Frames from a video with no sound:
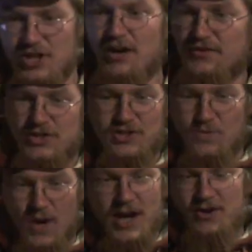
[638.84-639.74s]
shelf. It's
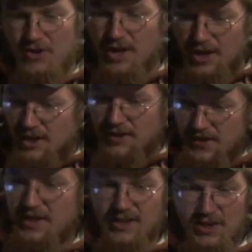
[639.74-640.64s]
just why you're
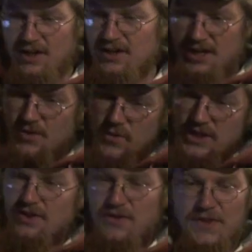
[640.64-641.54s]
thing in, the, in like a
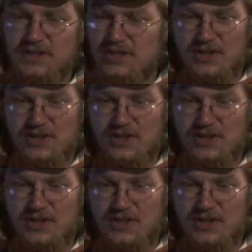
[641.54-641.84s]
window thing.